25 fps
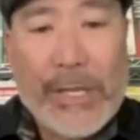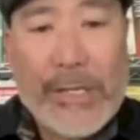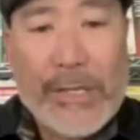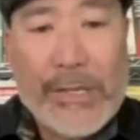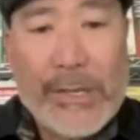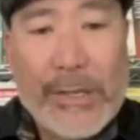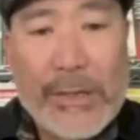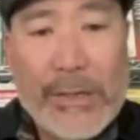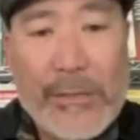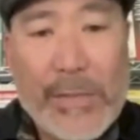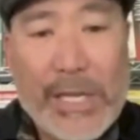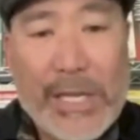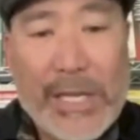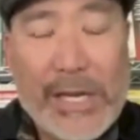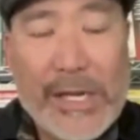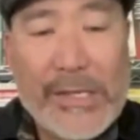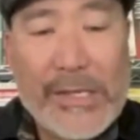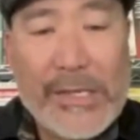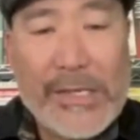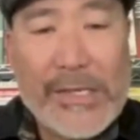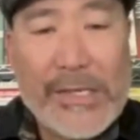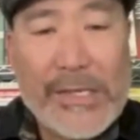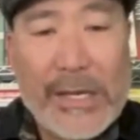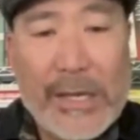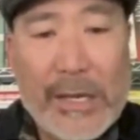So
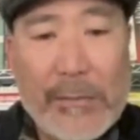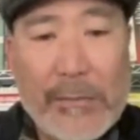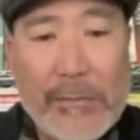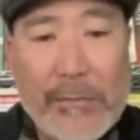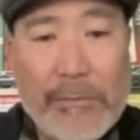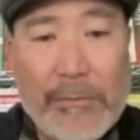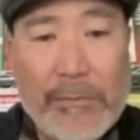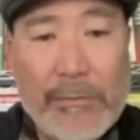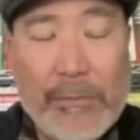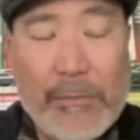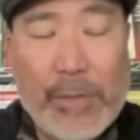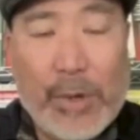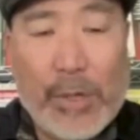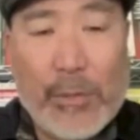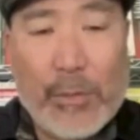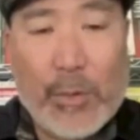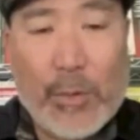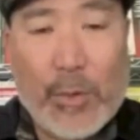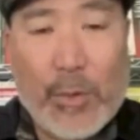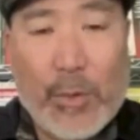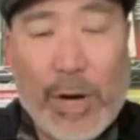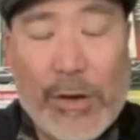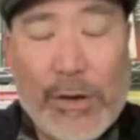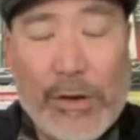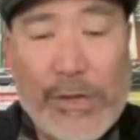because
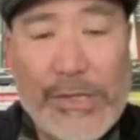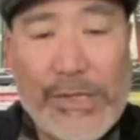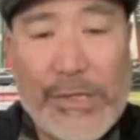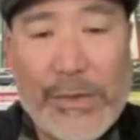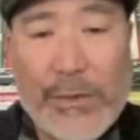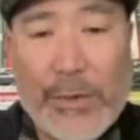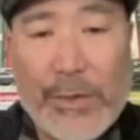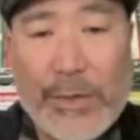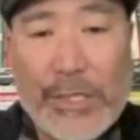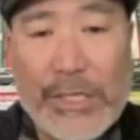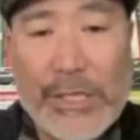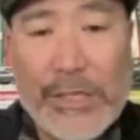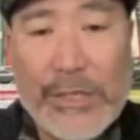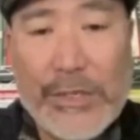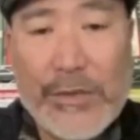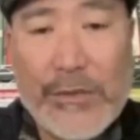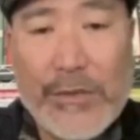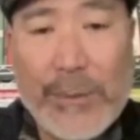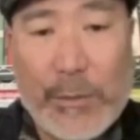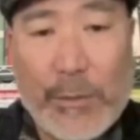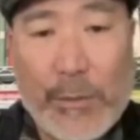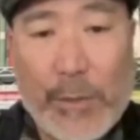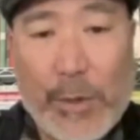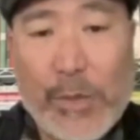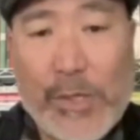potable water is a real
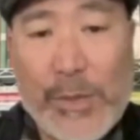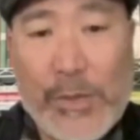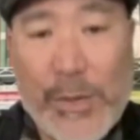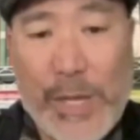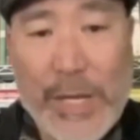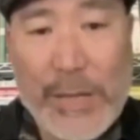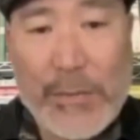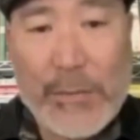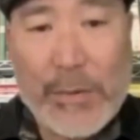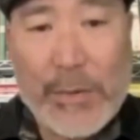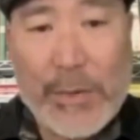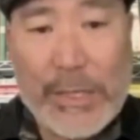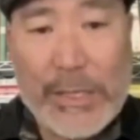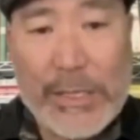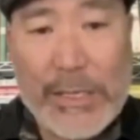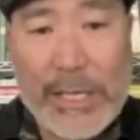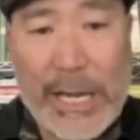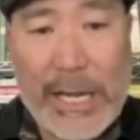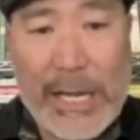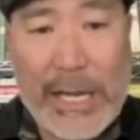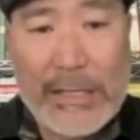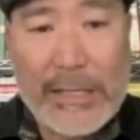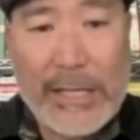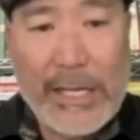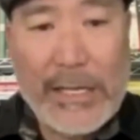issue for most people in
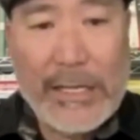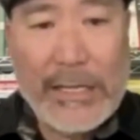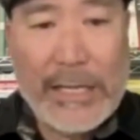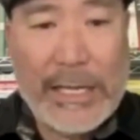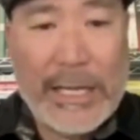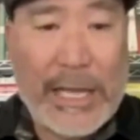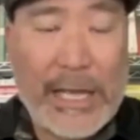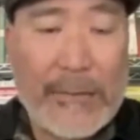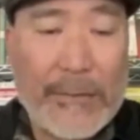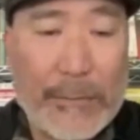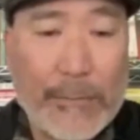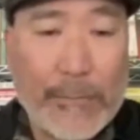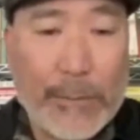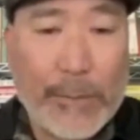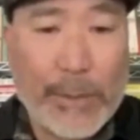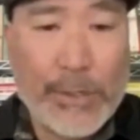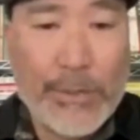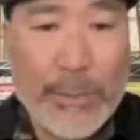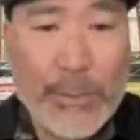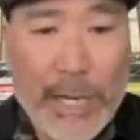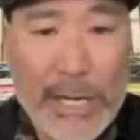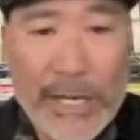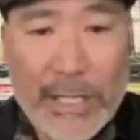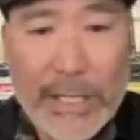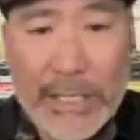Thailand, they can't afford
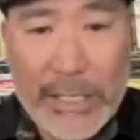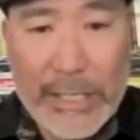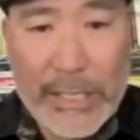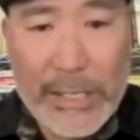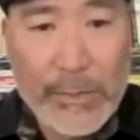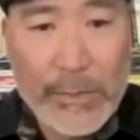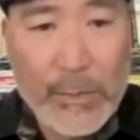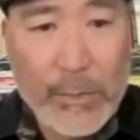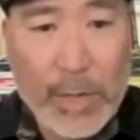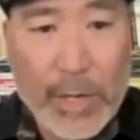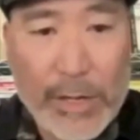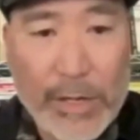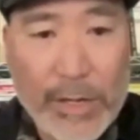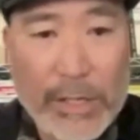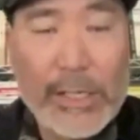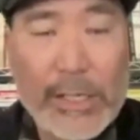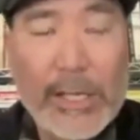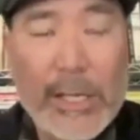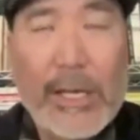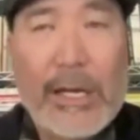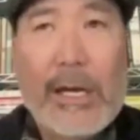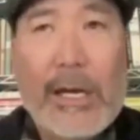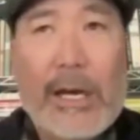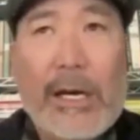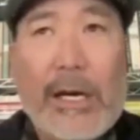to buy clean
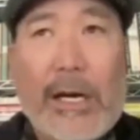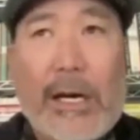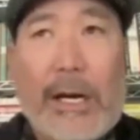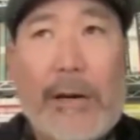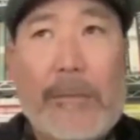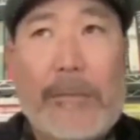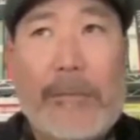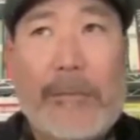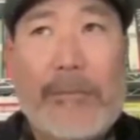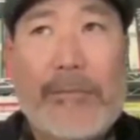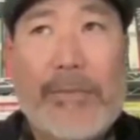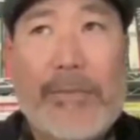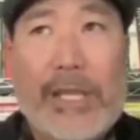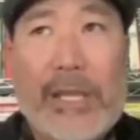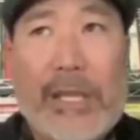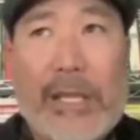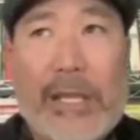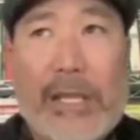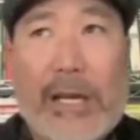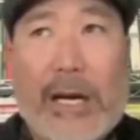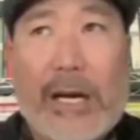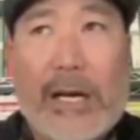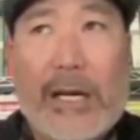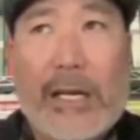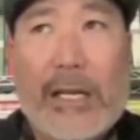water.
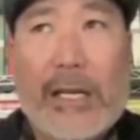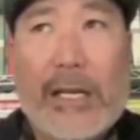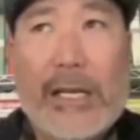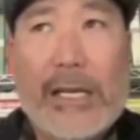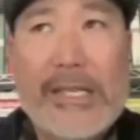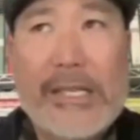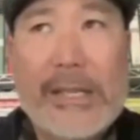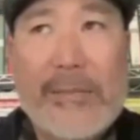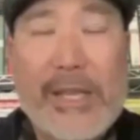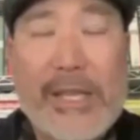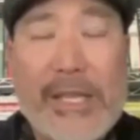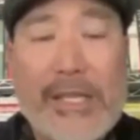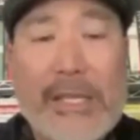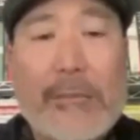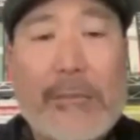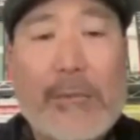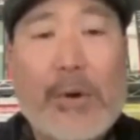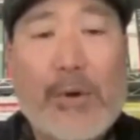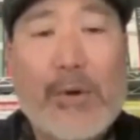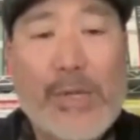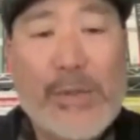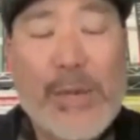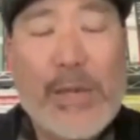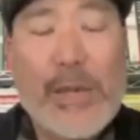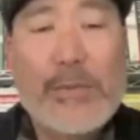It's something that
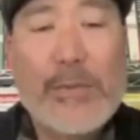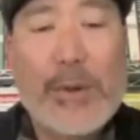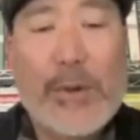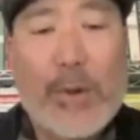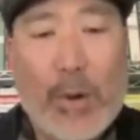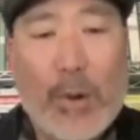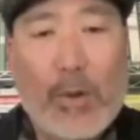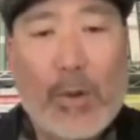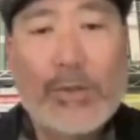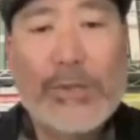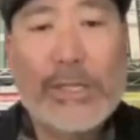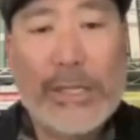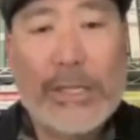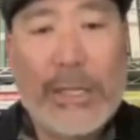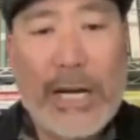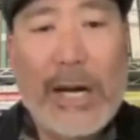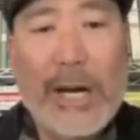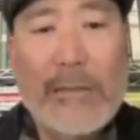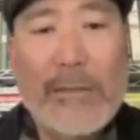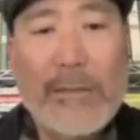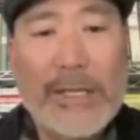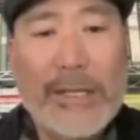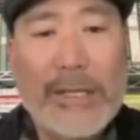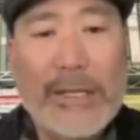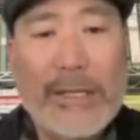most people hold in
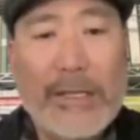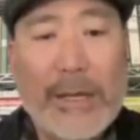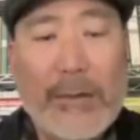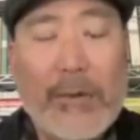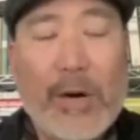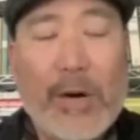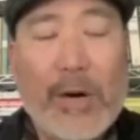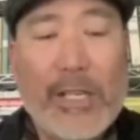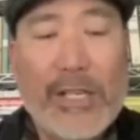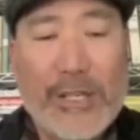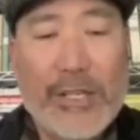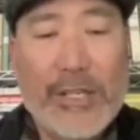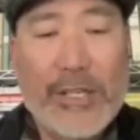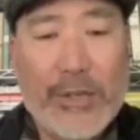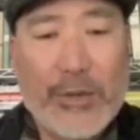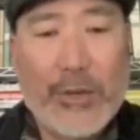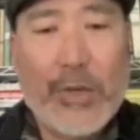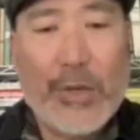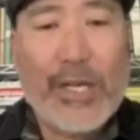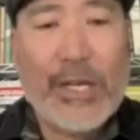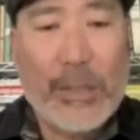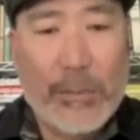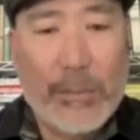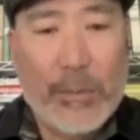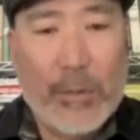common, that they want
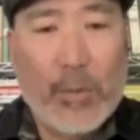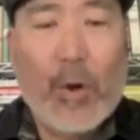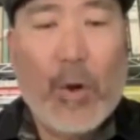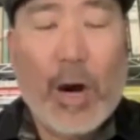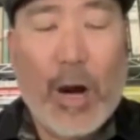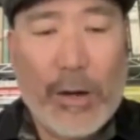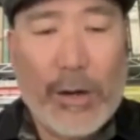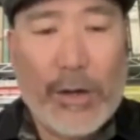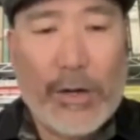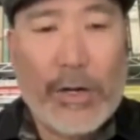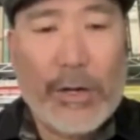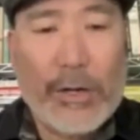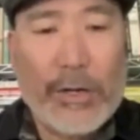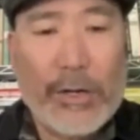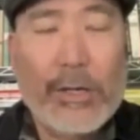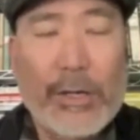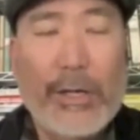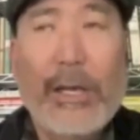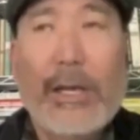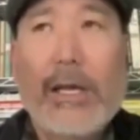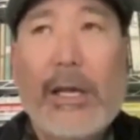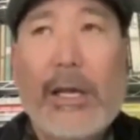drinkable water.